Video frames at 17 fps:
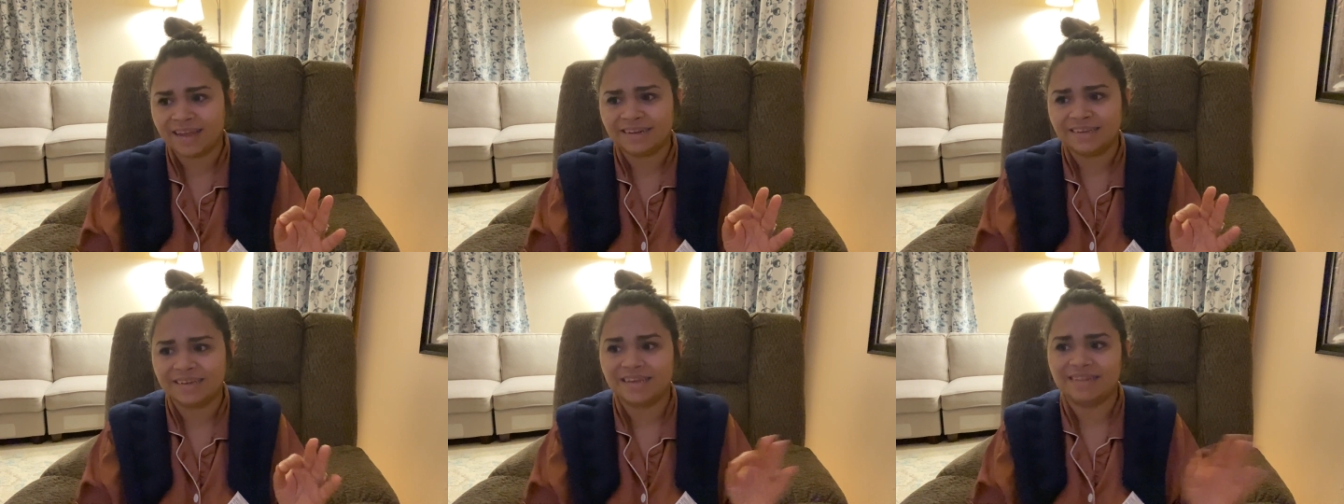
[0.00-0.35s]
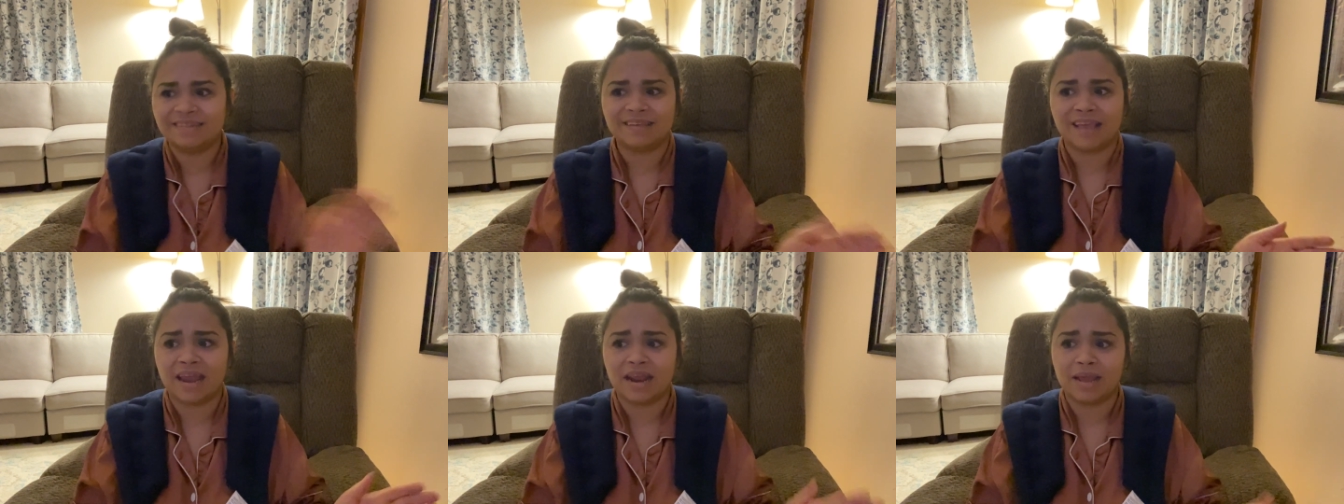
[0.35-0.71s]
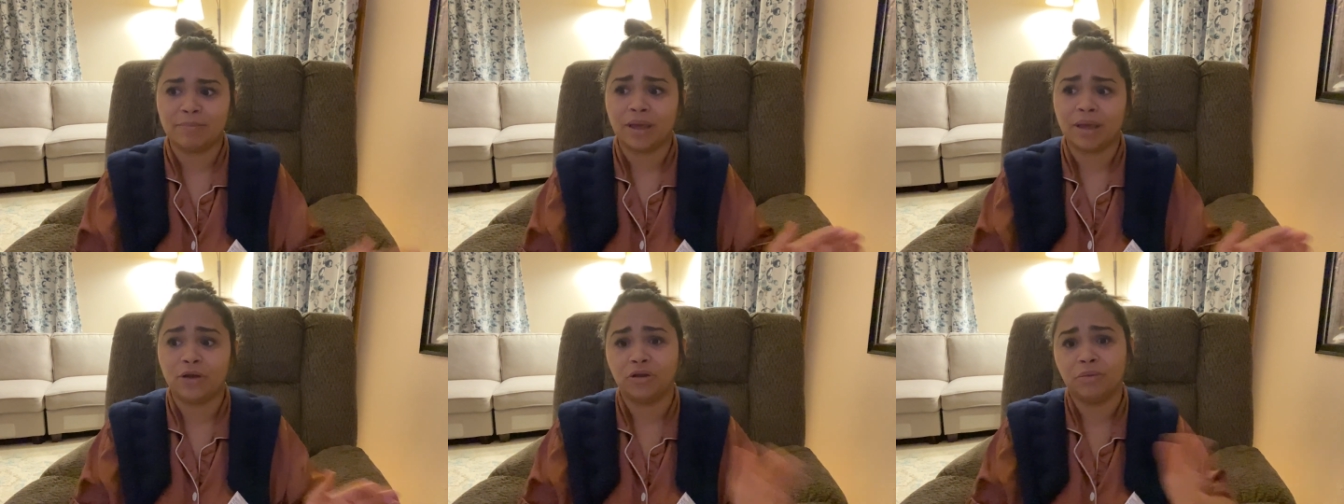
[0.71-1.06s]
it's getting
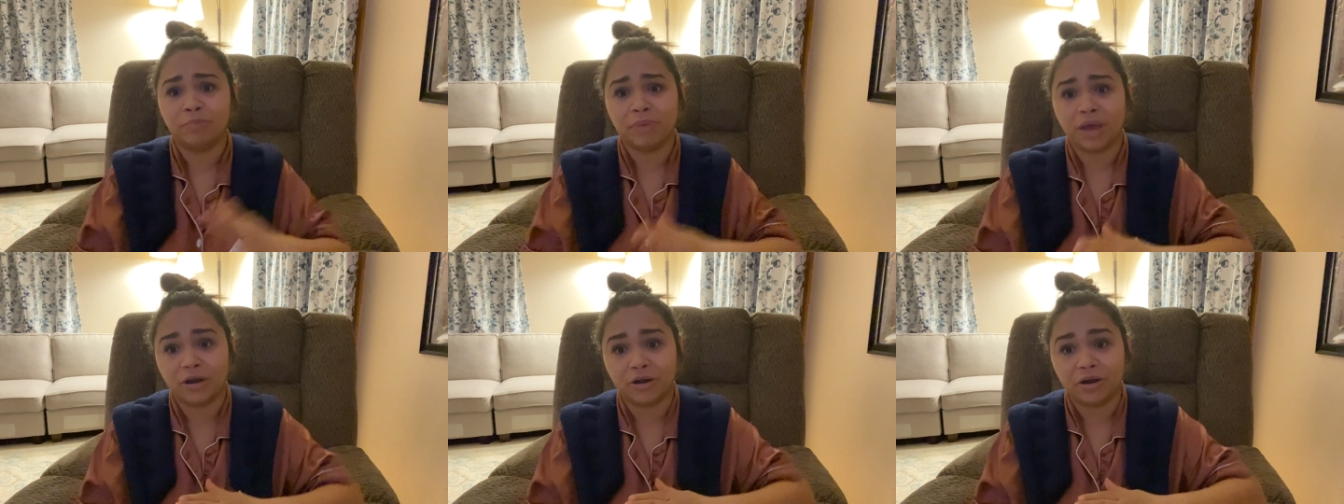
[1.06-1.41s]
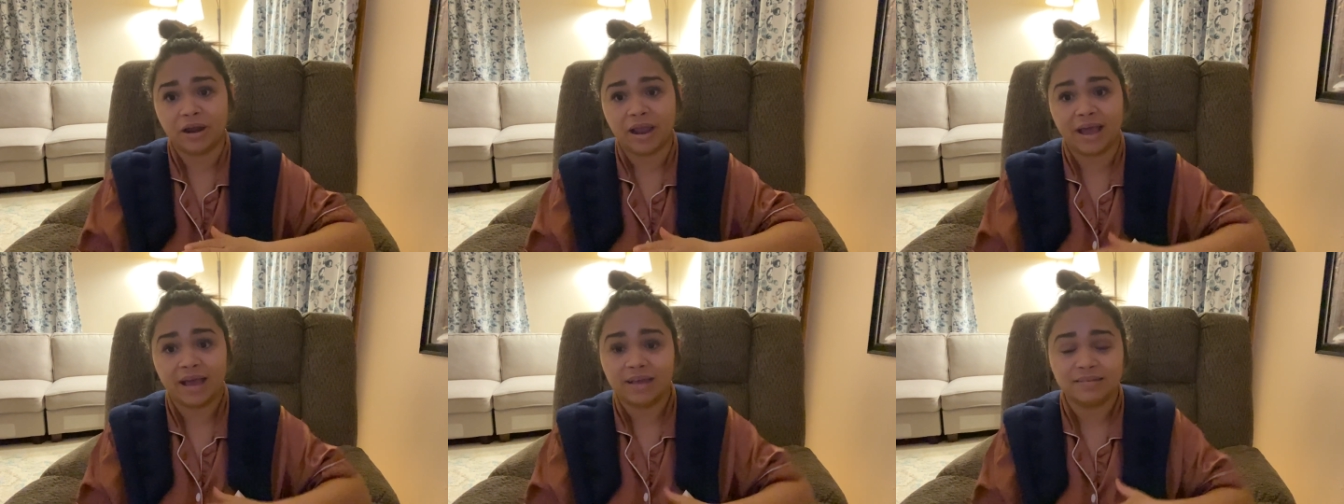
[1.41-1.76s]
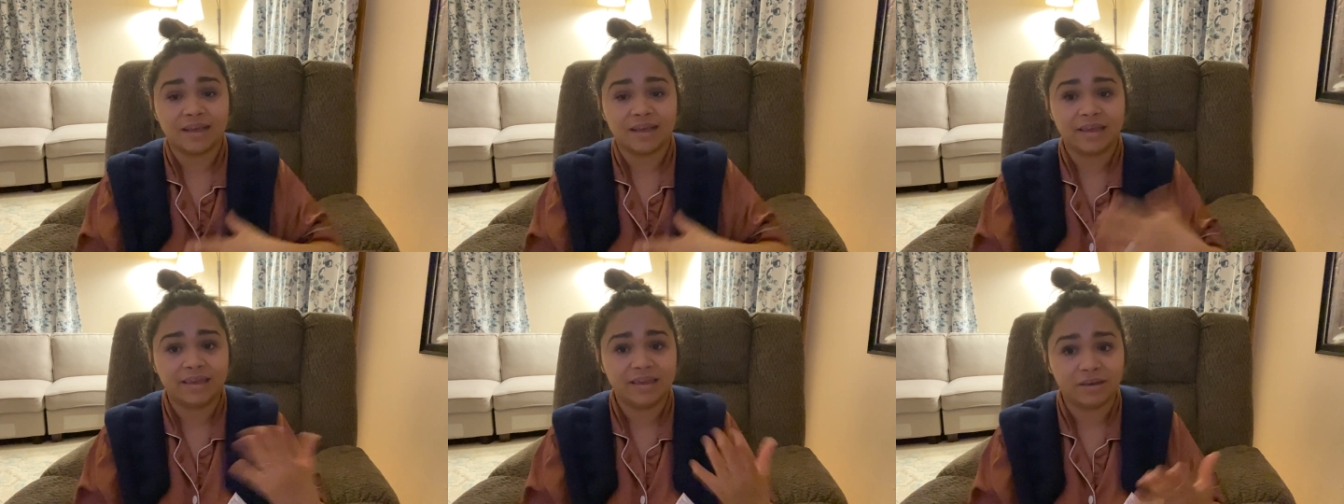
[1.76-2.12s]
better and better as I
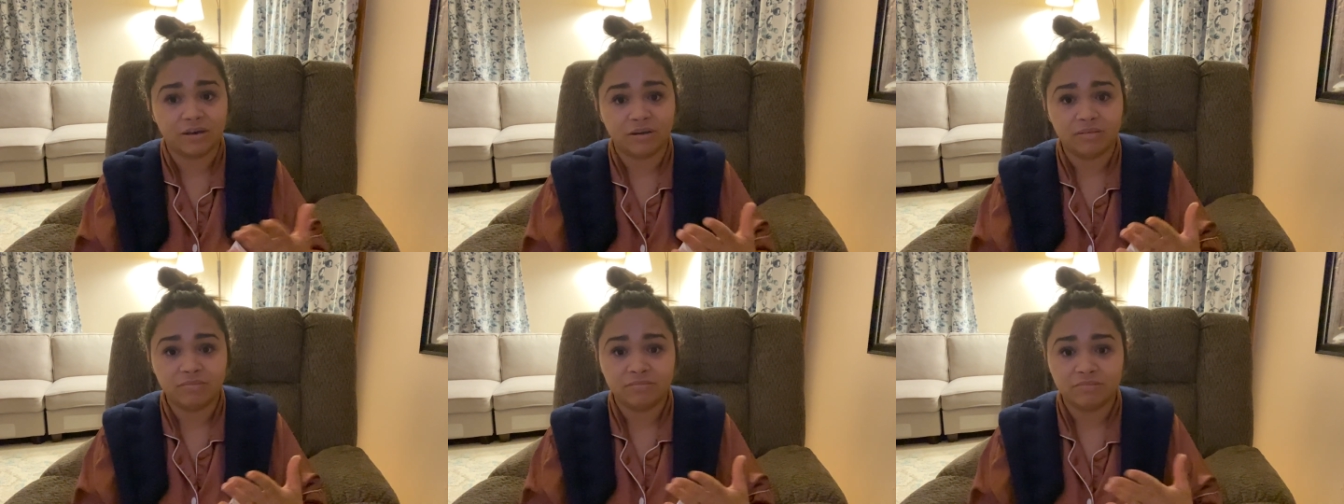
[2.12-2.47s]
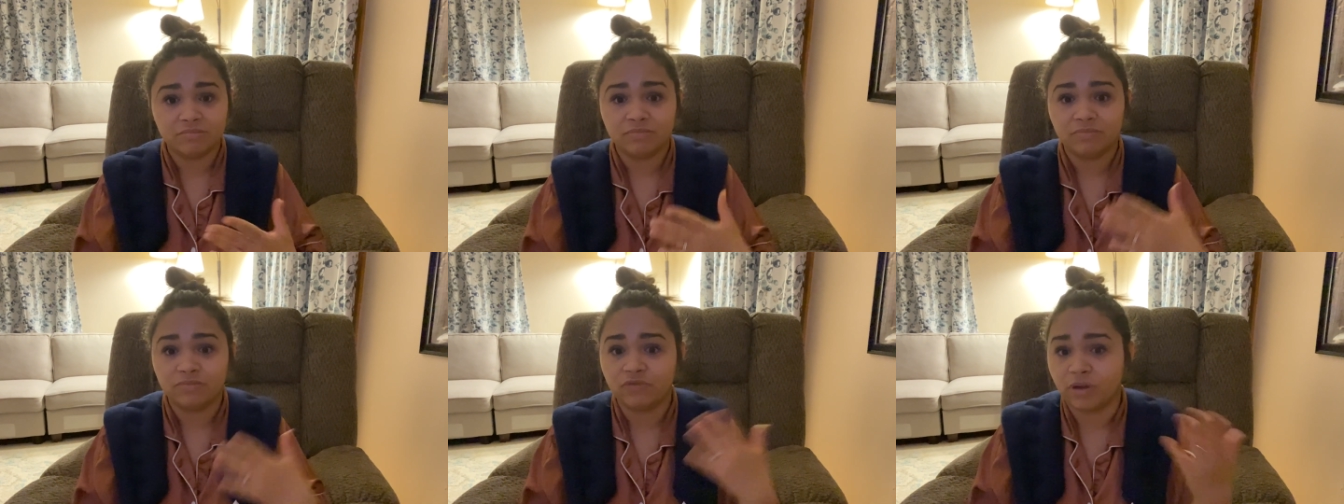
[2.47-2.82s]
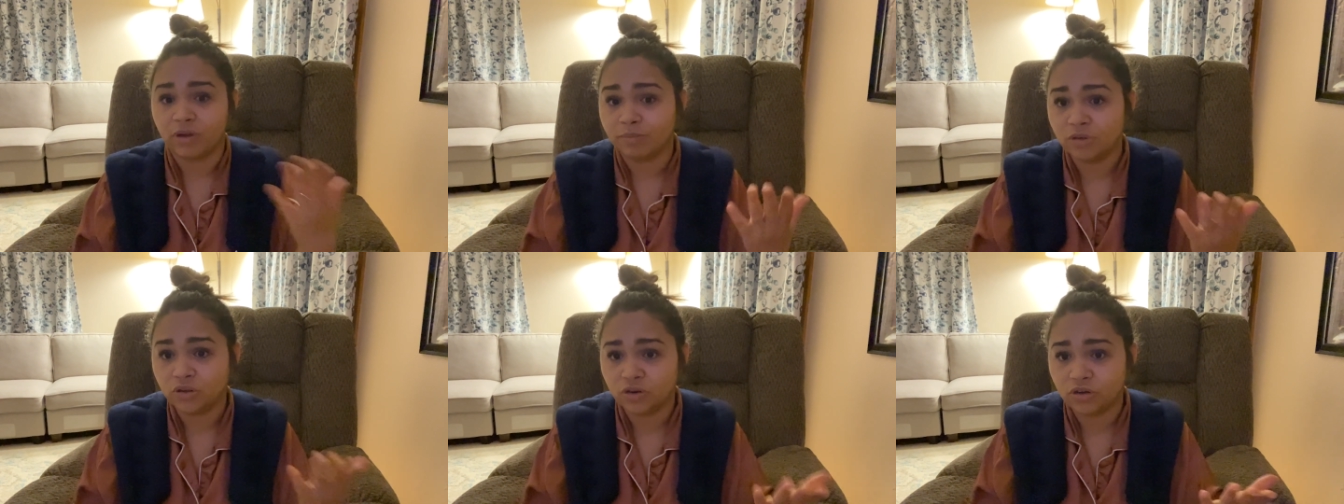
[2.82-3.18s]
heal from
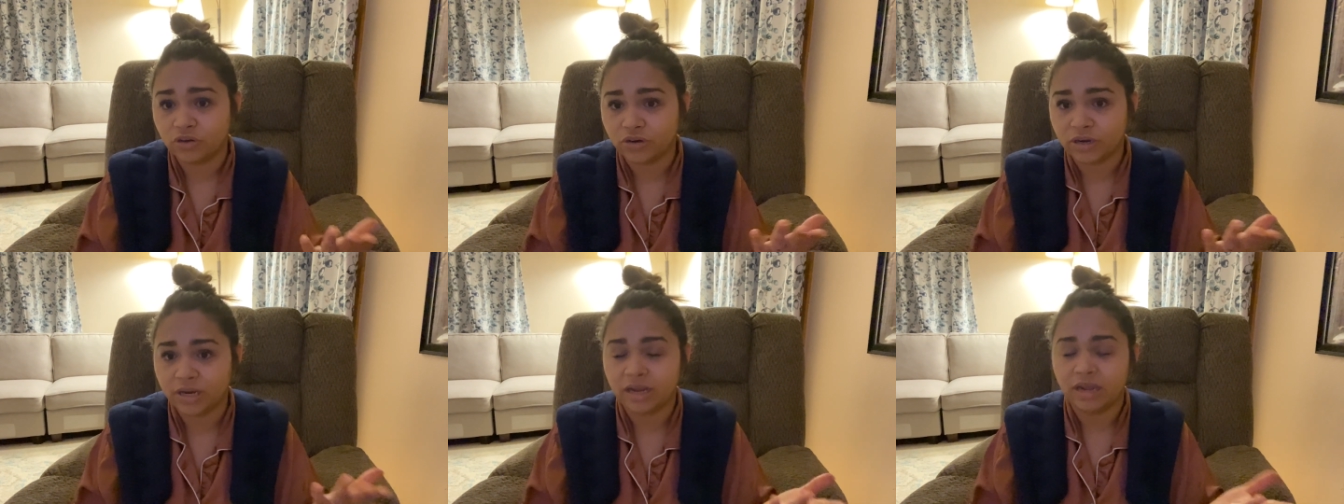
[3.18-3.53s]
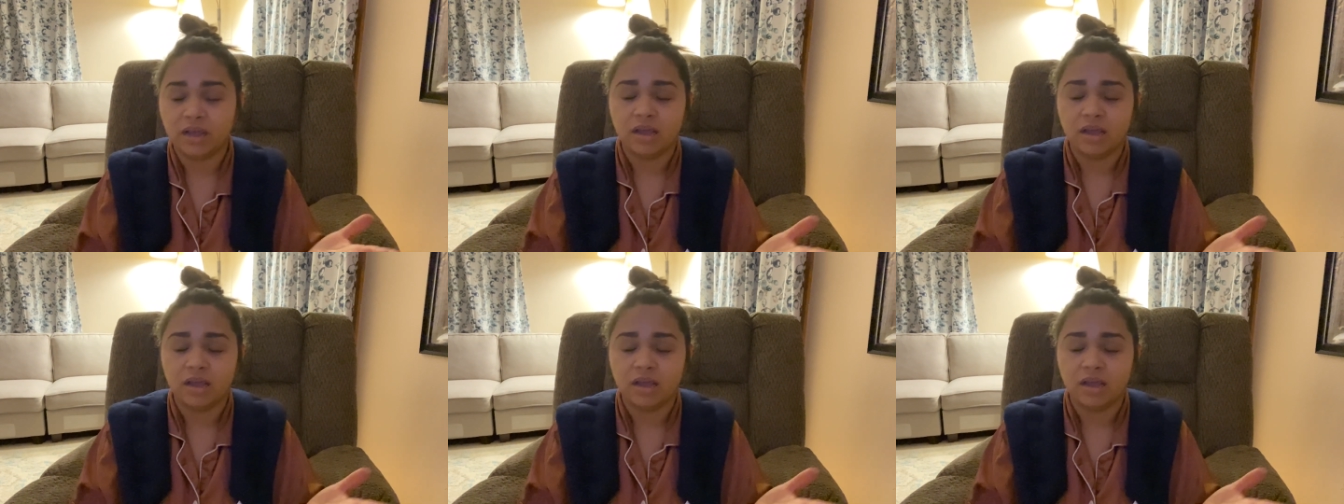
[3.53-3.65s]
surgery.